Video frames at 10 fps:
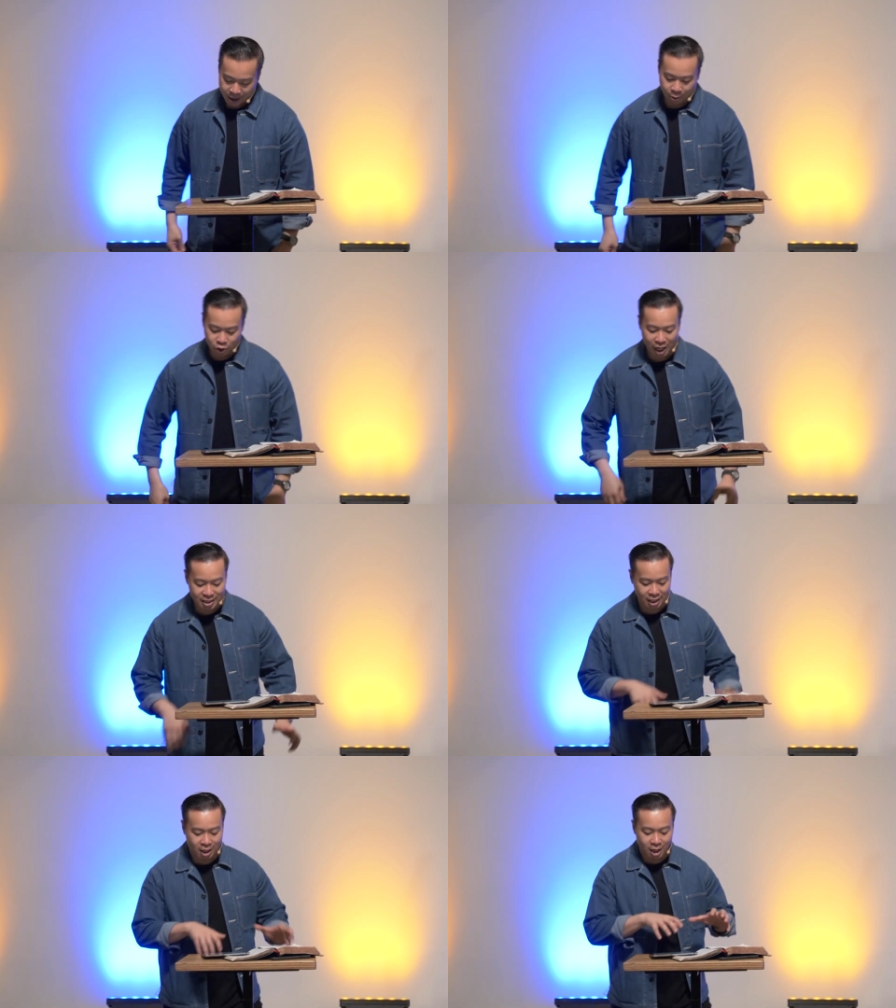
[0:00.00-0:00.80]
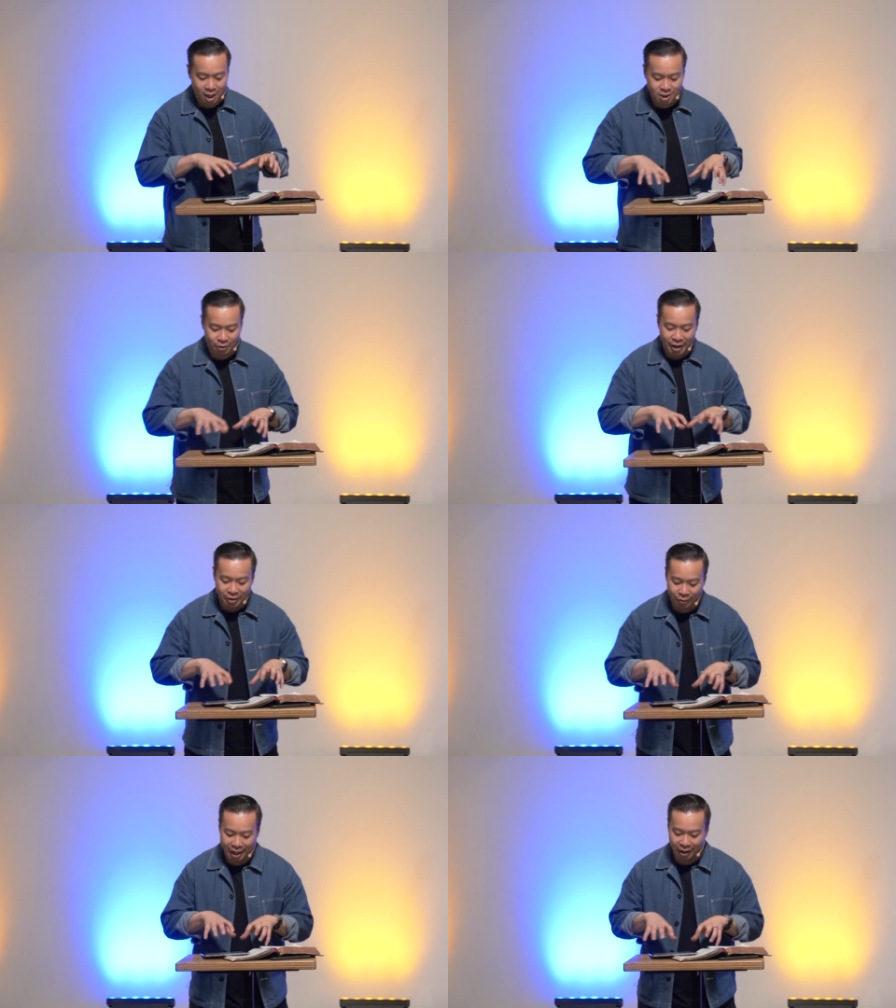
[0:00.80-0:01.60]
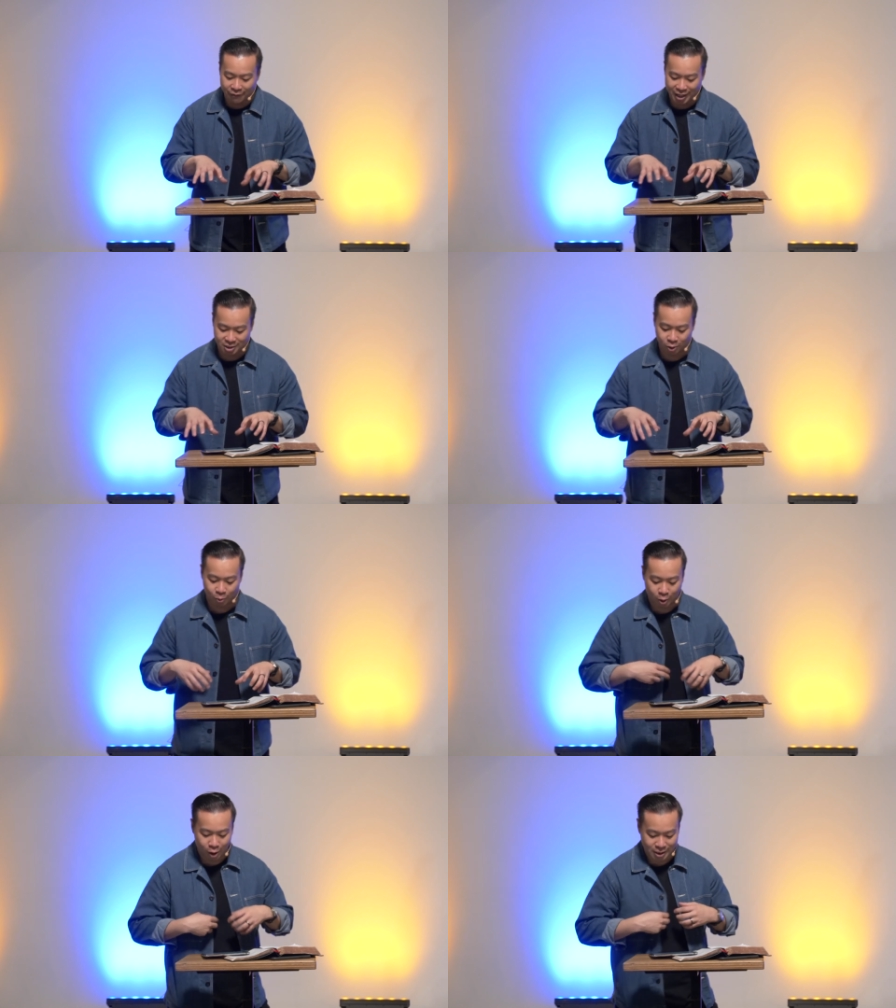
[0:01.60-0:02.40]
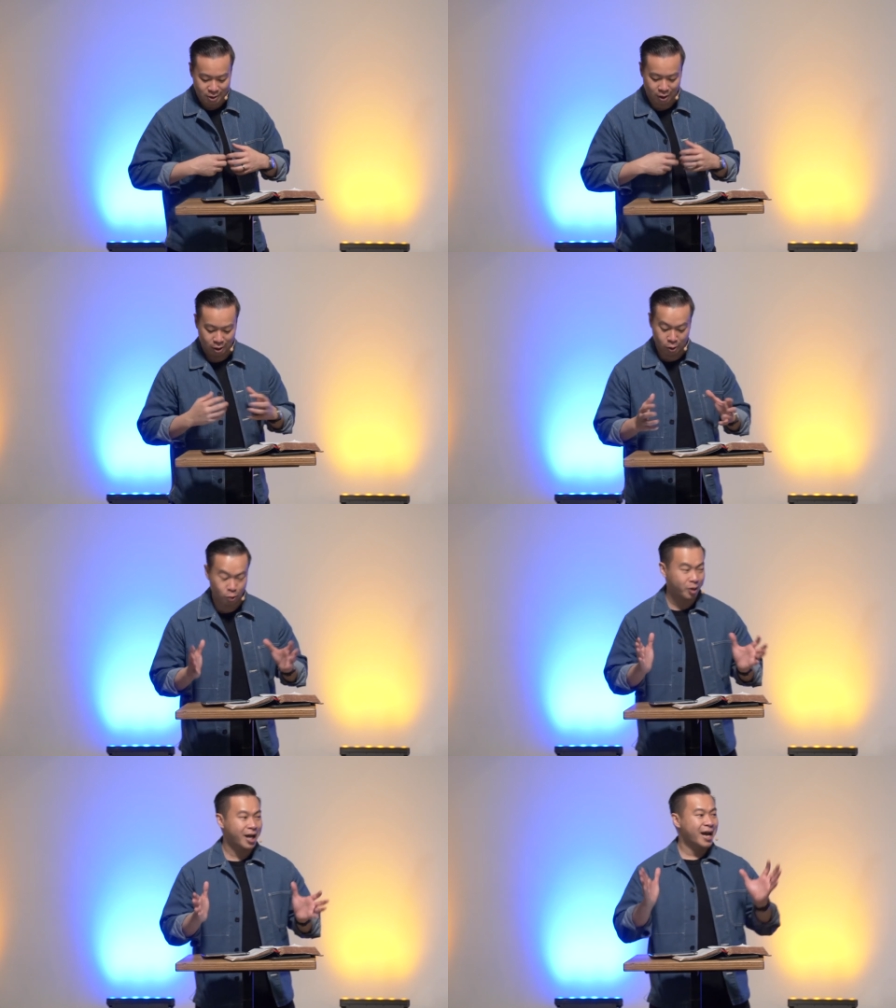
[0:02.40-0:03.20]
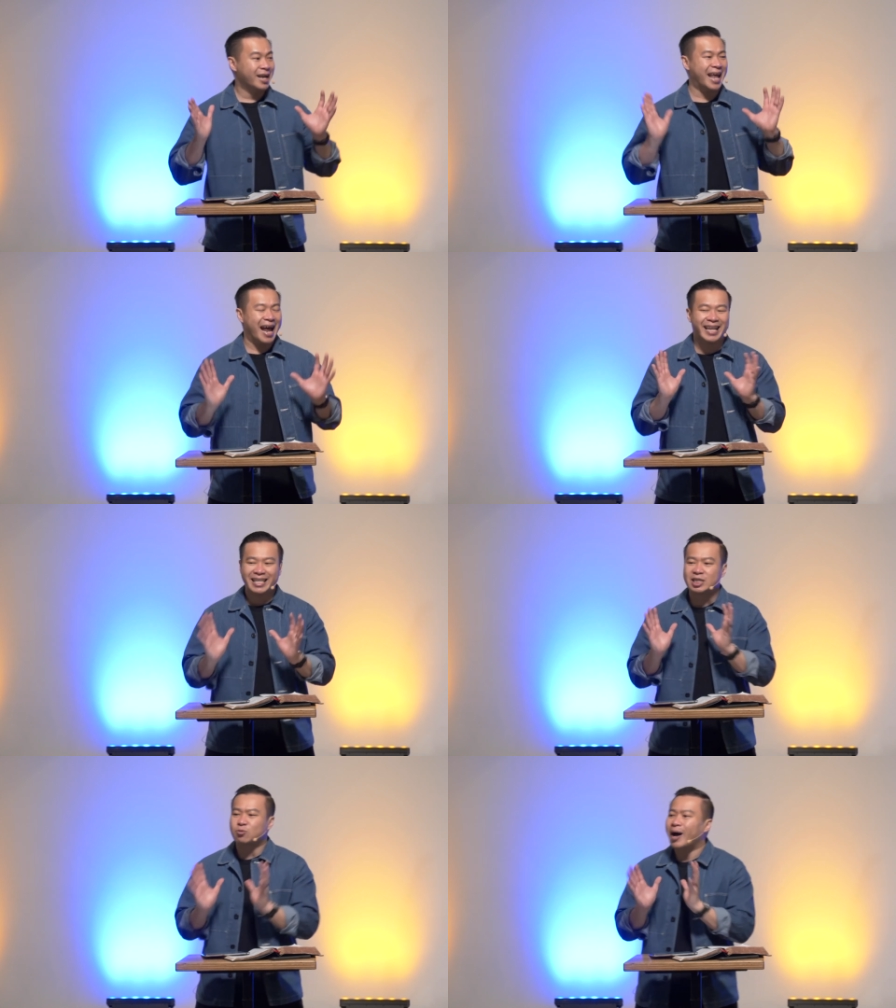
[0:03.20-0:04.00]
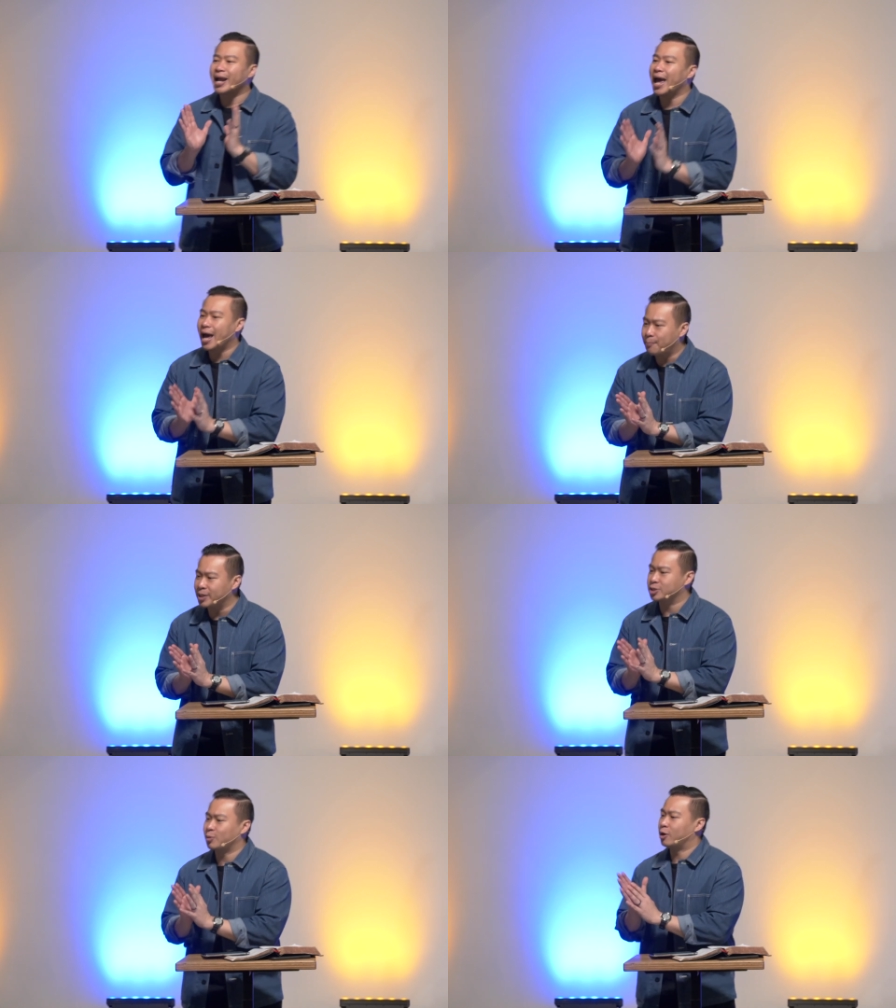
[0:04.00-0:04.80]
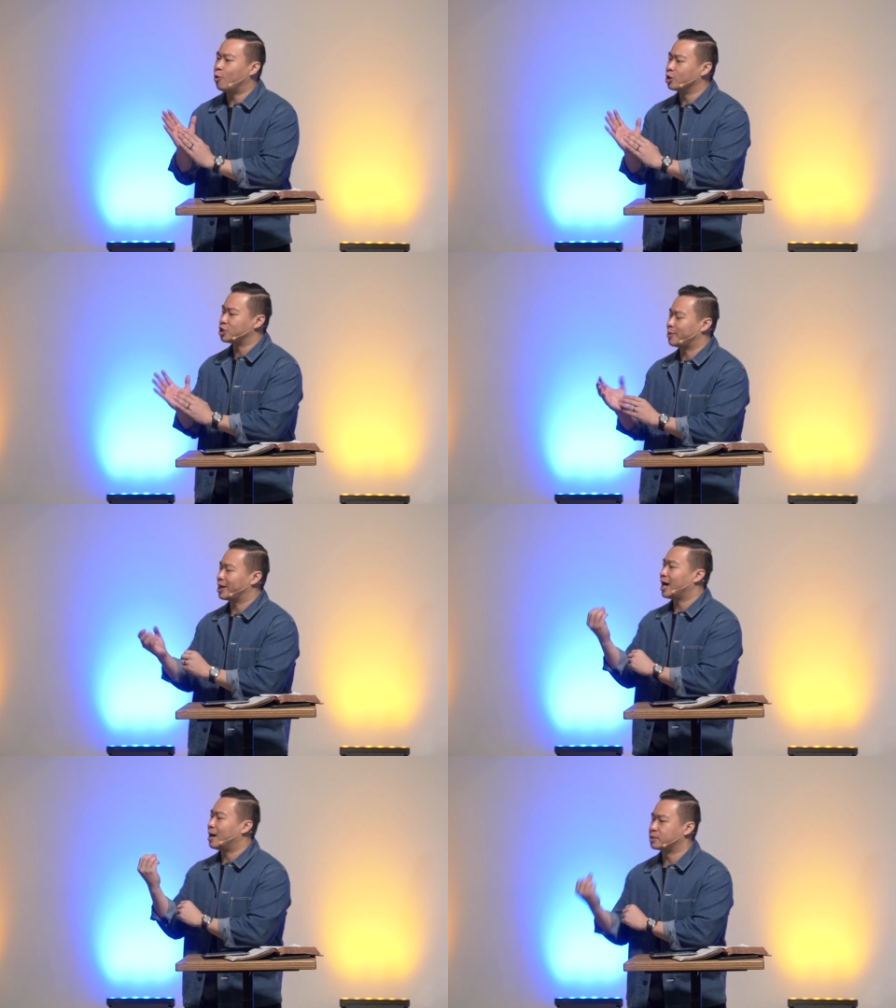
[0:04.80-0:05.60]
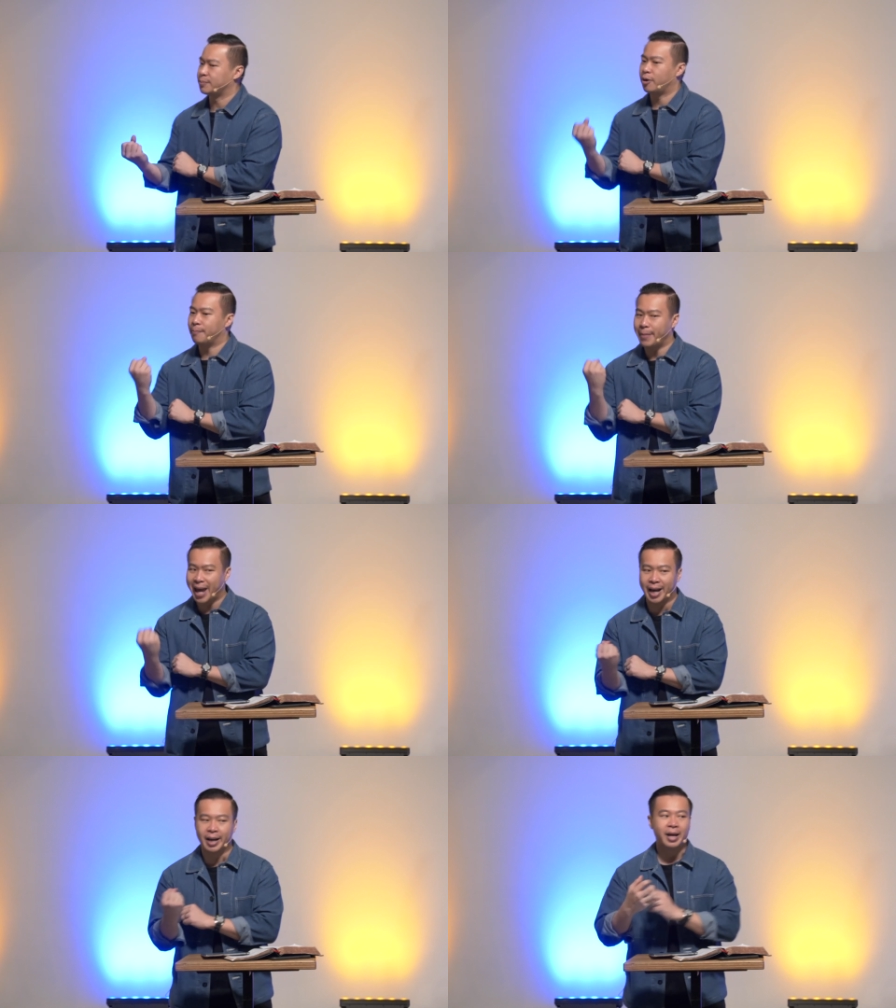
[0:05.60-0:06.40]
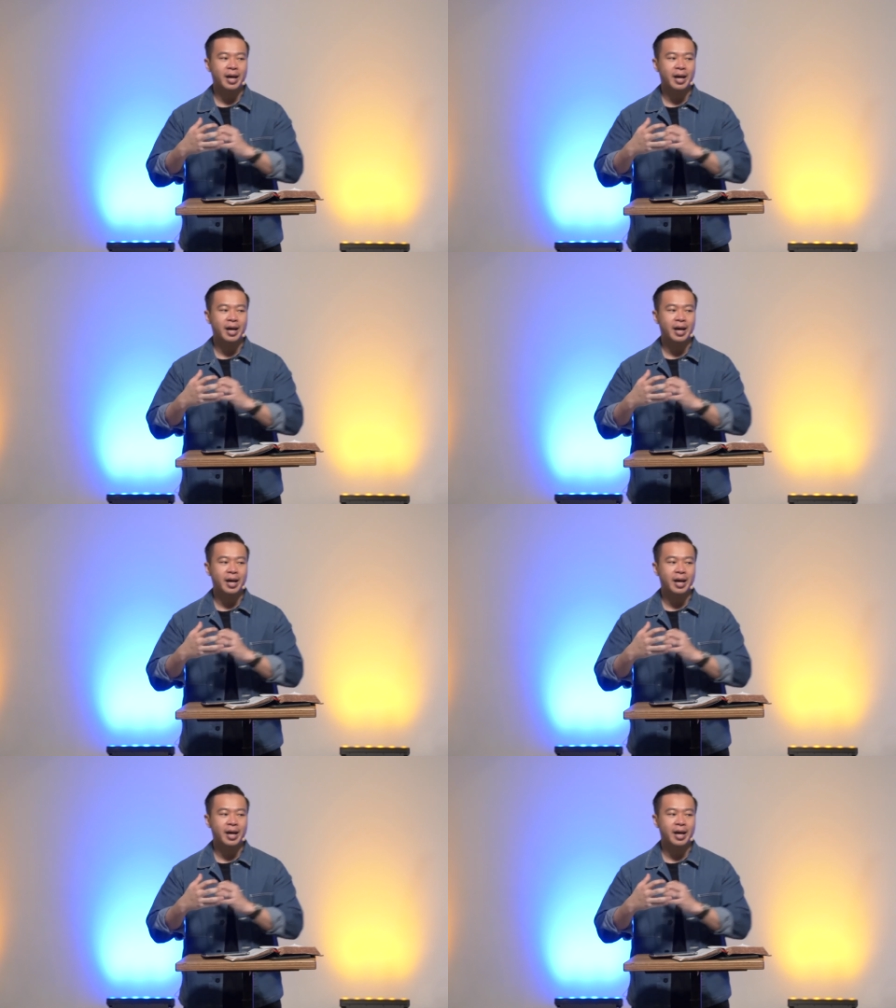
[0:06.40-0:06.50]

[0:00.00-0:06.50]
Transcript: Now, just a cursory reading of Acts alone will cause us to conclude that this is what happens when the Holy Spirit comes upon man